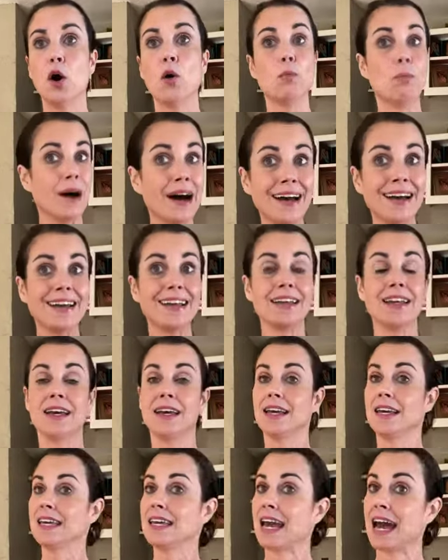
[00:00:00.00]
But
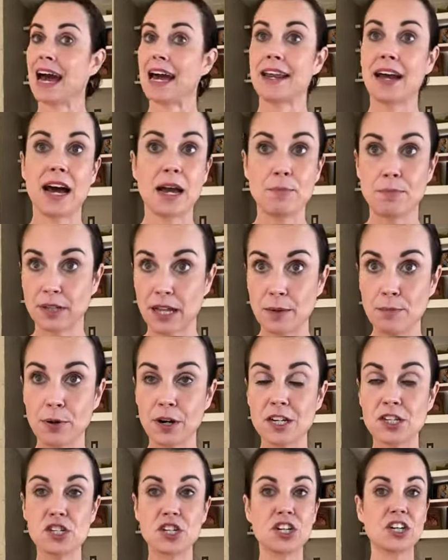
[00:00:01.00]
he had high blood
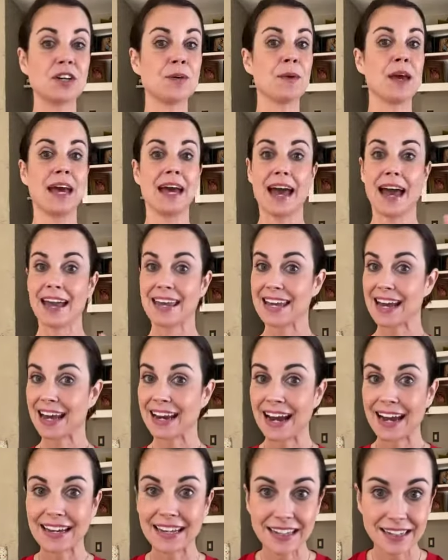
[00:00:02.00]
pressure, he
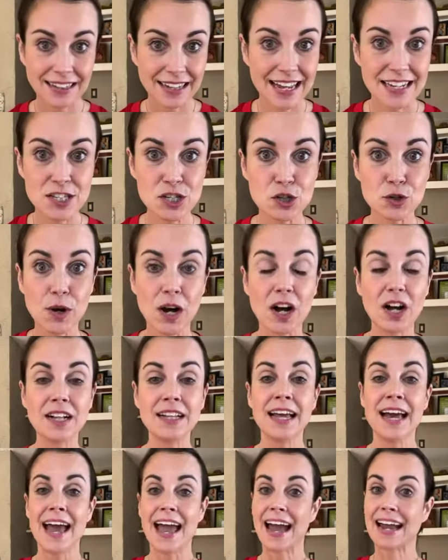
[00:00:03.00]
had high cholesterol,
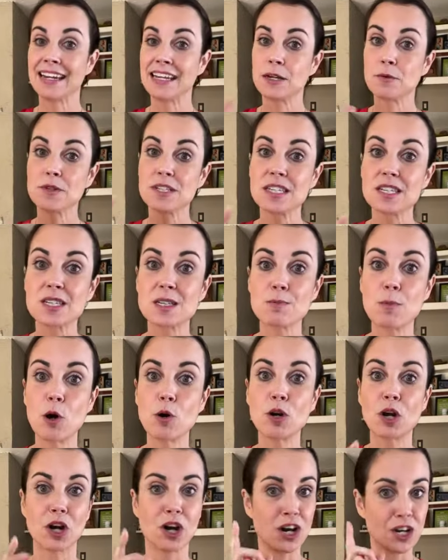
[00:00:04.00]
and he was a
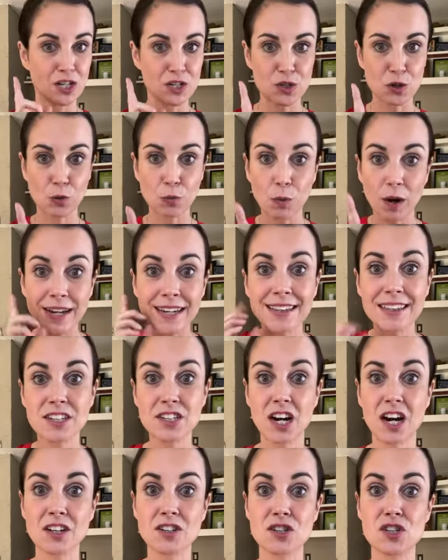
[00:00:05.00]
smoker. So, what did the
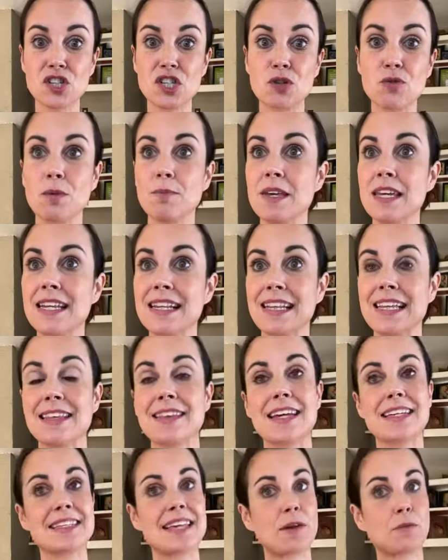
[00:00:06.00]
doctors do immediately?
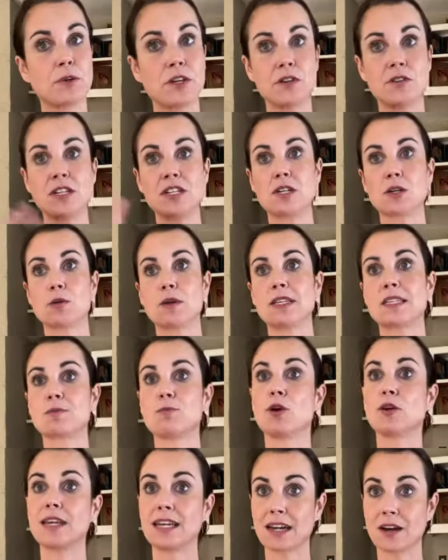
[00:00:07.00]
They said, Well, you need to quit
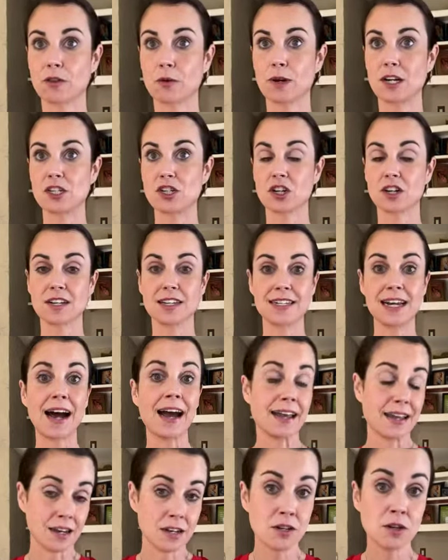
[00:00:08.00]
smoking, otherwise, you're going to
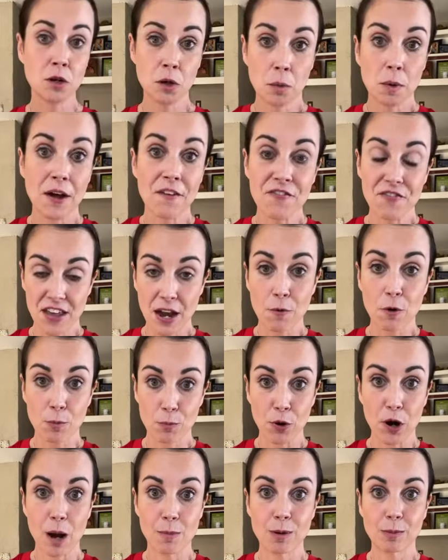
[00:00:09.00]
die. And you know what? They were
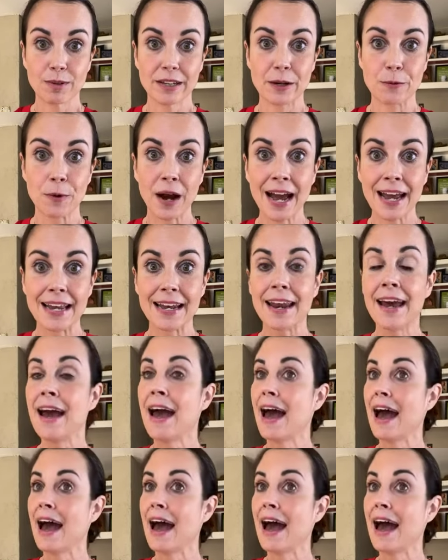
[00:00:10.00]
probably right.